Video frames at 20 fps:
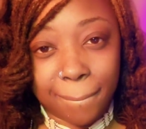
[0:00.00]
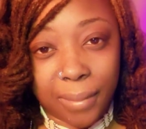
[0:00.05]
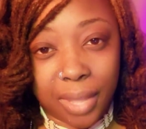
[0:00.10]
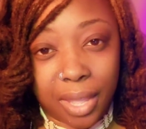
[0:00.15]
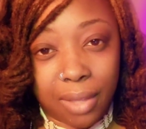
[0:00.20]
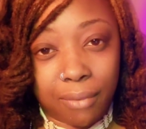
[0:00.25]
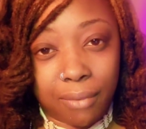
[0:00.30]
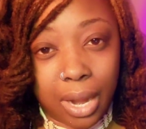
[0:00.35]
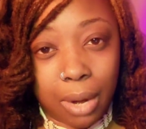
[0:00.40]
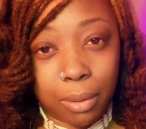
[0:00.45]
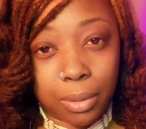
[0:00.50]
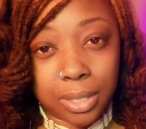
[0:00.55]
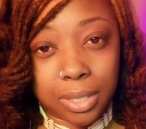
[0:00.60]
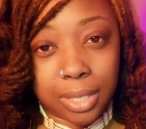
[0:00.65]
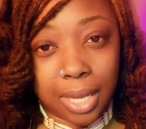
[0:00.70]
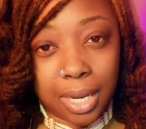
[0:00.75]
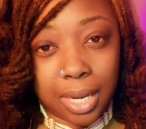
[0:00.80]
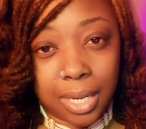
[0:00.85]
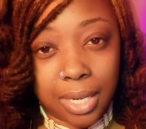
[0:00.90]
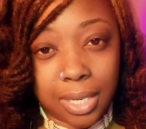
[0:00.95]
If our
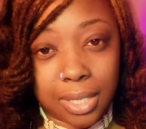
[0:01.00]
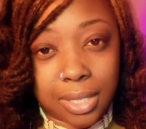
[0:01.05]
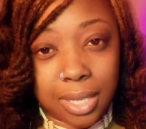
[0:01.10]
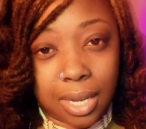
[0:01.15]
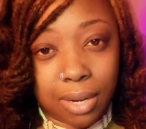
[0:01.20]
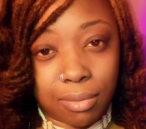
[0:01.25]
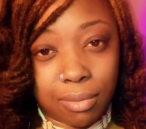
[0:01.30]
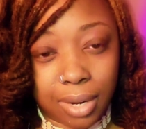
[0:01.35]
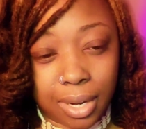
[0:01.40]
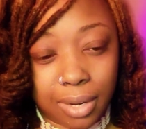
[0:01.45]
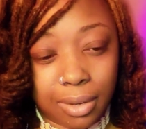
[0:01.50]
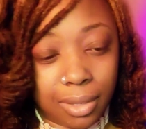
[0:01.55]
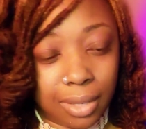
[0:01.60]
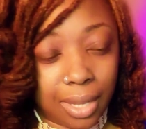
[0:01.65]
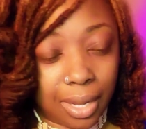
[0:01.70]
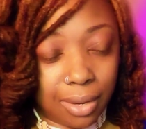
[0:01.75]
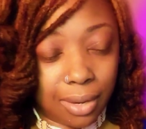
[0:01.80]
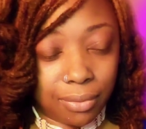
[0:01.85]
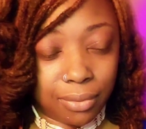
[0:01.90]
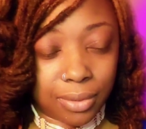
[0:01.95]
psyche is not right,
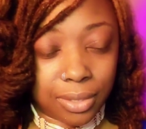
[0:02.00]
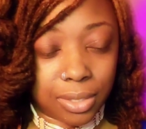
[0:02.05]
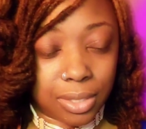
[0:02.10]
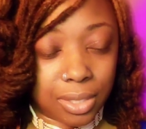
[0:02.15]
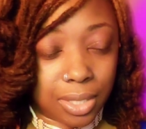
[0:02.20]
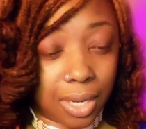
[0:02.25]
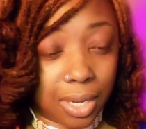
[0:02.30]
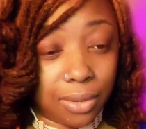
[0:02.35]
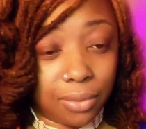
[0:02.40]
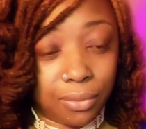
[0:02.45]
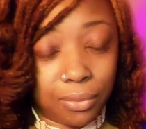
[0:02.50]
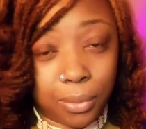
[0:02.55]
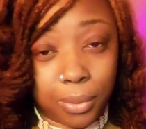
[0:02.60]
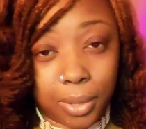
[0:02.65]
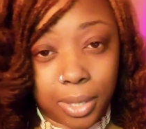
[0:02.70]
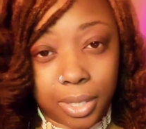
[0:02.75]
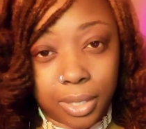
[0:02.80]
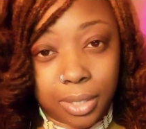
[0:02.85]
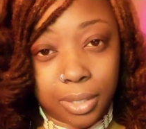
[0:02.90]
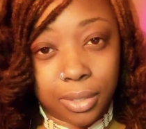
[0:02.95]
life is done
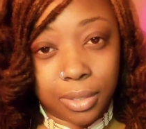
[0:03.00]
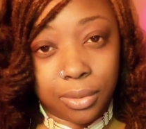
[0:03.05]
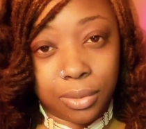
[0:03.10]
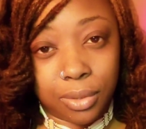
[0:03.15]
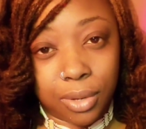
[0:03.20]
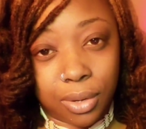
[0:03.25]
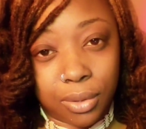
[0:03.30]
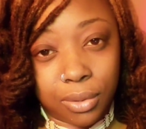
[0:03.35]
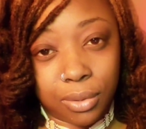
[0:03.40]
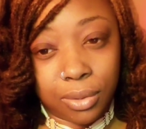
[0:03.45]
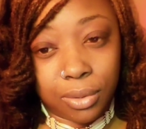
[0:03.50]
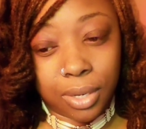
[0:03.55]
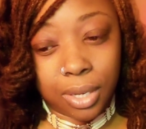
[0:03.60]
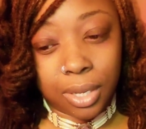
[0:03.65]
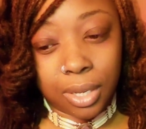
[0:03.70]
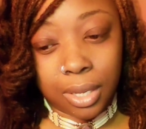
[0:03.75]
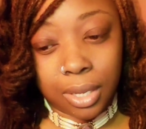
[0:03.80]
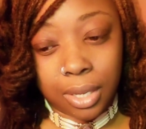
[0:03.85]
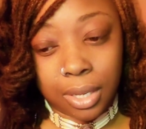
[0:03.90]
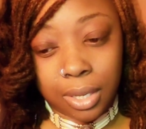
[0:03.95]
for, you know?
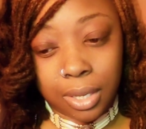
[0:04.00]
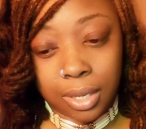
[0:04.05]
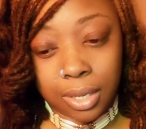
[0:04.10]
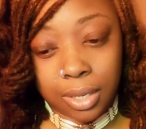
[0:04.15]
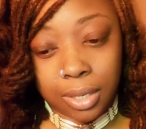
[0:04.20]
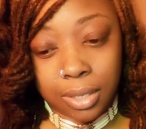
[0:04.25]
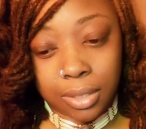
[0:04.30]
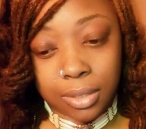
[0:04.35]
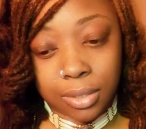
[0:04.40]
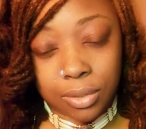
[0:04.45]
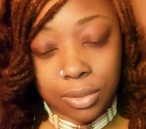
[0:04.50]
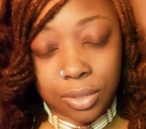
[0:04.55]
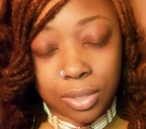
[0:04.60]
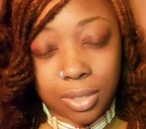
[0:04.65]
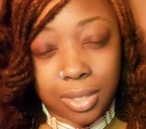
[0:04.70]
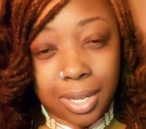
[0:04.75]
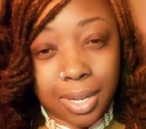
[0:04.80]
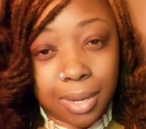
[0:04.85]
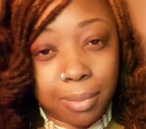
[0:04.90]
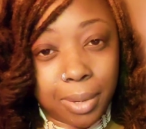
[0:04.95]
So just
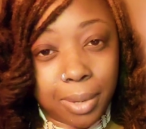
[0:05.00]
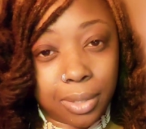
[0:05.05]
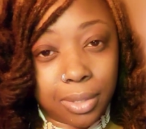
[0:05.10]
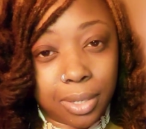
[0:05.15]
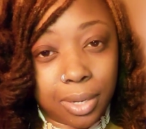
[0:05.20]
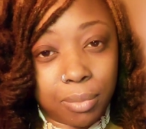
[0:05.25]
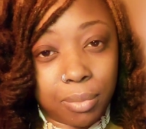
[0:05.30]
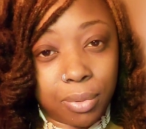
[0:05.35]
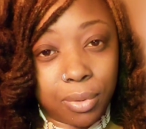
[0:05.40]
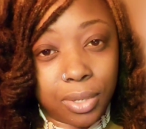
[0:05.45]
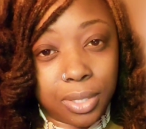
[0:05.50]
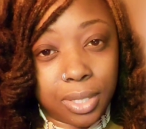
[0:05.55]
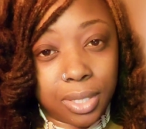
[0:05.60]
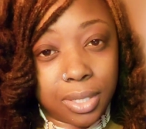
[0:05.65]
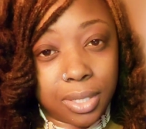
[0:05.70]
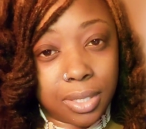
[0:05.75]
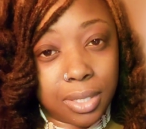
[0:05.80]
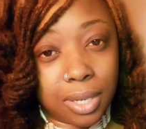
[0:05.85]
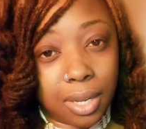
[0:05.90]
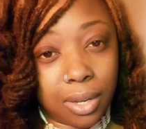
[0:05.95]
think about the
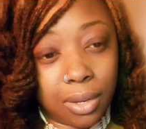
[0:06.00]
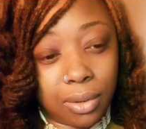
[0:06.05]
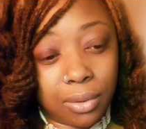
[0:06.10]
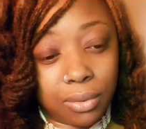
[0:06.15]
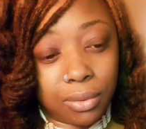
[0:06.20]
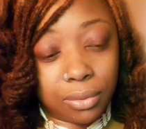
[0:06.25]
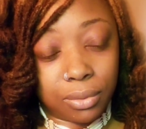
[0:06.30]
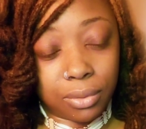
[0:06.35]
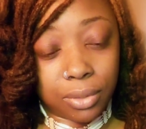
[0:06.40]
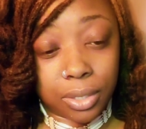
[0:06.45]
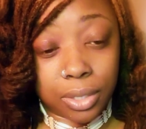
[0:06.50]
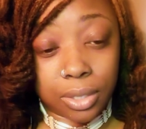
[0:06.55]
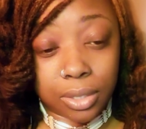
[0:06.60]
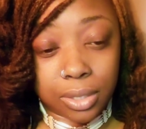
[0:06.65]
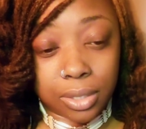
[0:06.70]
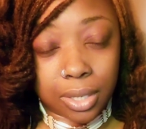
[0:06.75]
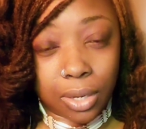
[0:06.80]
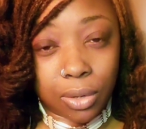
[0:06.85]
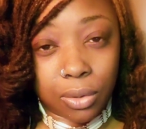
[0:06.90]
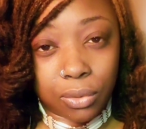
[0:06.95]
importance of
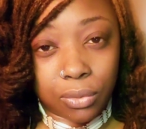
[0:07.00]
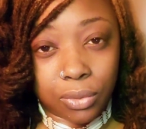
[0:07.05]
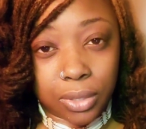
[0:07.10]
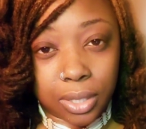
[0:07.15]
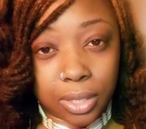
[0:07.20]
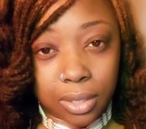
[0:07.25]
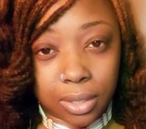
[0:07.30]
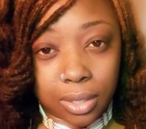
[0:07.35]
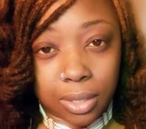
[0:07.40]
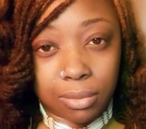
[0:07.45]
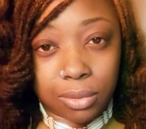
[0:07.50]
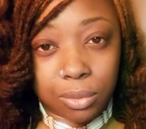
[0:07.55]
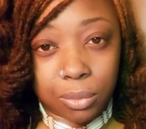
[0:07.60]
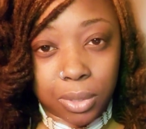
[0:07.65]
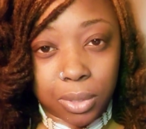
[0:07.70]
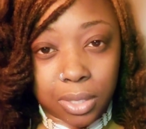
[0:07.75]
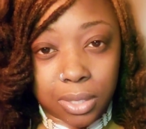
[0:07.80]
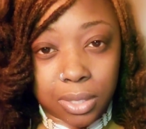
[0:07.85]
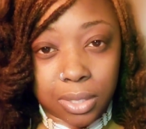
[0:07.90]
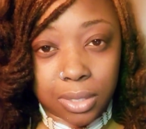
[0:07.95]
yourself and your loved
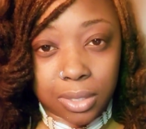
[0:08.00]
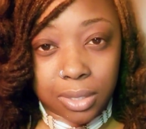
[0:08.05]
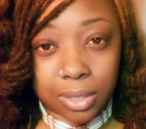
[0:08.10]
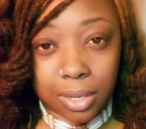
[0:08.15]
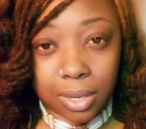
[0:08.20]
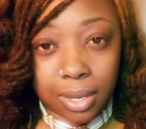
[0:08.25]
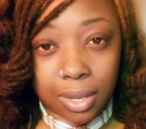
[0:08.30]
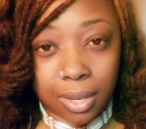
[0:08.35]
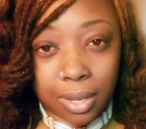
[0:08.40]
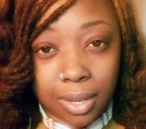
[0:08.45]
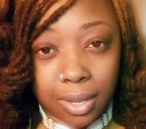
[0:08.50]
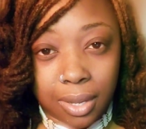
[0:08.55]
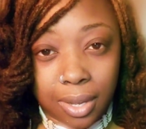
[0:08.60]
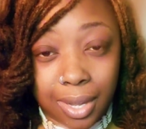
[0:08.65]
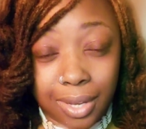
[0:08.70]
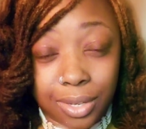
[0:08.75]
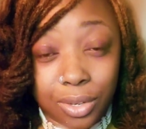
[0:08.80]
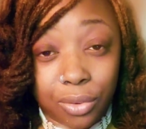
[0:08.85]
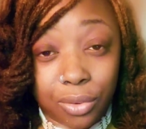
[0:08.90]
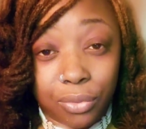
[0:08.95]
ones
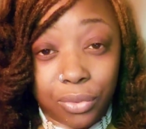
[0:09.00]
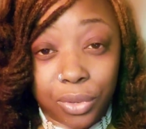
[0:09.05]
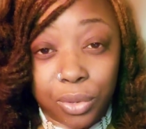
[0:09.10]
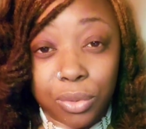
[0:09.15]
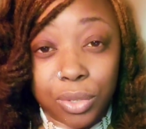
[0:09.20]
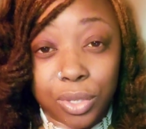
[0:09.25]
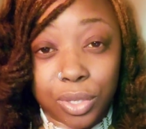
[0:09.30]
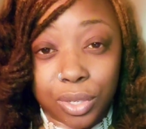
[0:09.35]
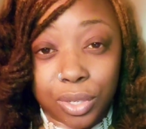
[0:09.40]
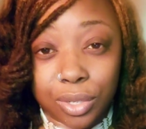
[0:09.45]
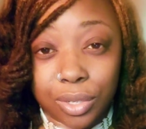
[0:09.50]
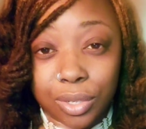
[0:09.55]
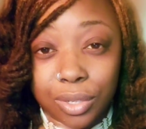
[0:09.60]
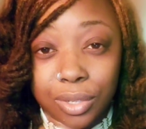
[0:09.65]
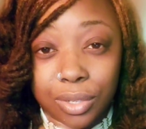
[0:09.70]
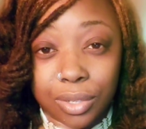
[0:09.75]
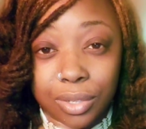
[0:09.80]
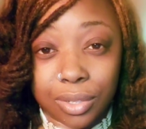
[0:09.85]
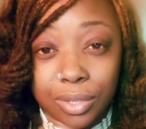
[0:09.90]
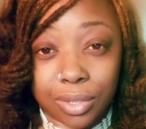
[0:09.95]
and your future
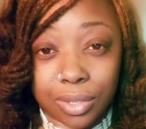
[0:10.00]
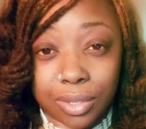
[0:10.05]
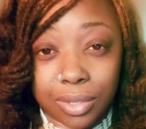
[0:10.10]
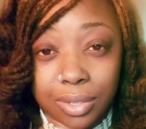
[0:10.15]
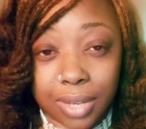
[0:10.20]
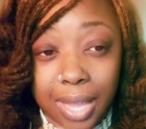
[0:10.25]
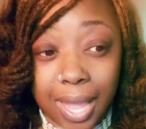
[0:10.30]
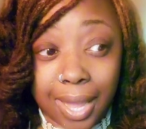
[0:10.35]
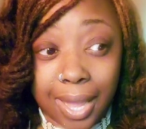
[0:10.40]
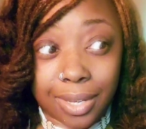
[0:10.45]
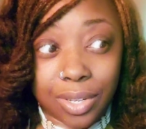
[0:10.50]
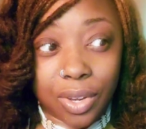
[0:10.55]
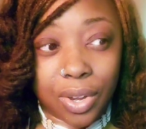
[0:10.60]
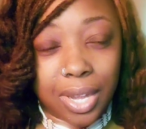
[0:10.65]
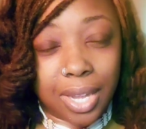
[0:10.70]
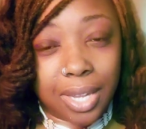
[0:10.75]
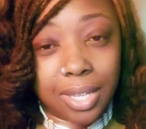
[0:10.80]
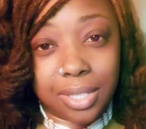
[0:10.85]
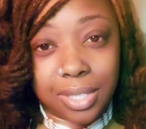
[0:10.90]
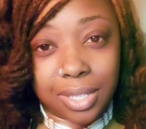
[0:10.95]
and your
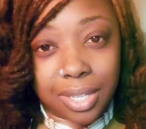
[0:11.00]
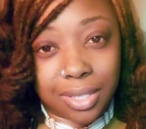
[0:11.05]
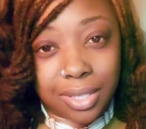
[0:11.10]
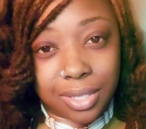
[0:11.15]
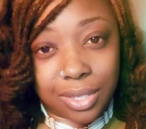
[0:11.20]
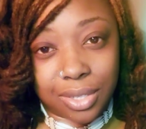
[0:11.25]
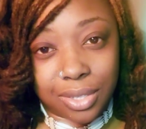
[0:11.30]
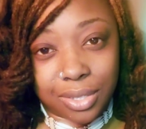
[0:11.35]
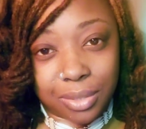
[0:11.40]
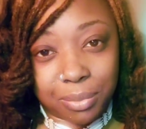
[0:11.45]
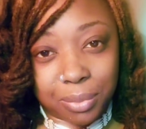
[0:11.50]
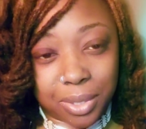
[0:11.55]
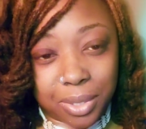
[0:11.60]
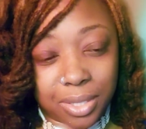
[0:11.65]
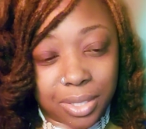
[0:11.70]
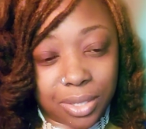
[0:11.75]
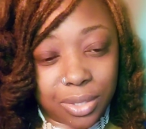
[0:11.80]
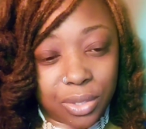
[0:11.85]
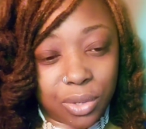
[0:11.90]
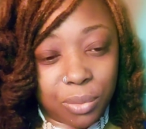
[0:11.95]
ancestors, because
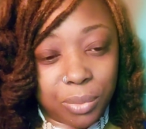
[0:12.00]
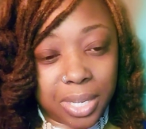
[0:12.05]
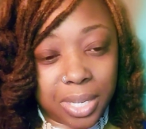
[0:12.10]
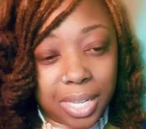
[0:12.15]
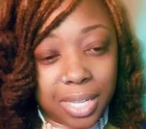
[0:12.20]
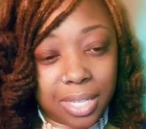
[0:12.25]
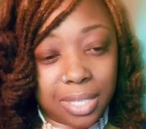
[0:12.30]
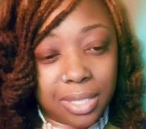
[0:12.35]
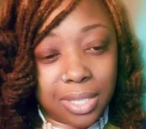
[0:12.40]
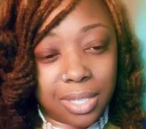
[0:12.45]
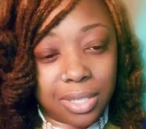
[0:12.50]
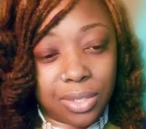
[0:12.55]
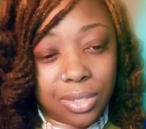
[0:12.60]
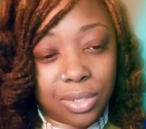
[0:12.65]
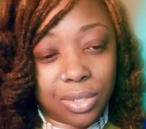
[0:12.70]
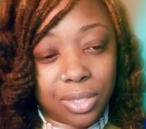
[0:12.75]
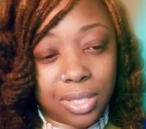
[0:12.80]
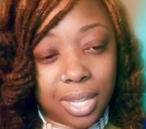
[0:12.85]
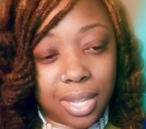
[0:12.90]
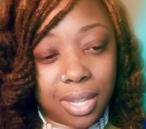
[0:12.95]
there's so many
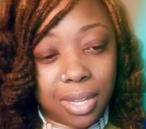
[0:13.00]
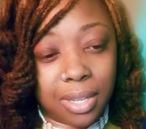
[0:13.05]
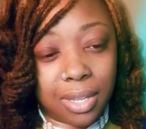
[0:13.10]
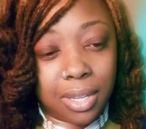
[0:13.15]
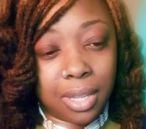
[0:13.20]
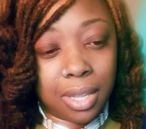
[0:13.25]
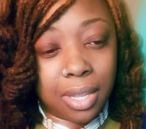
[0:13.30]
ancestors that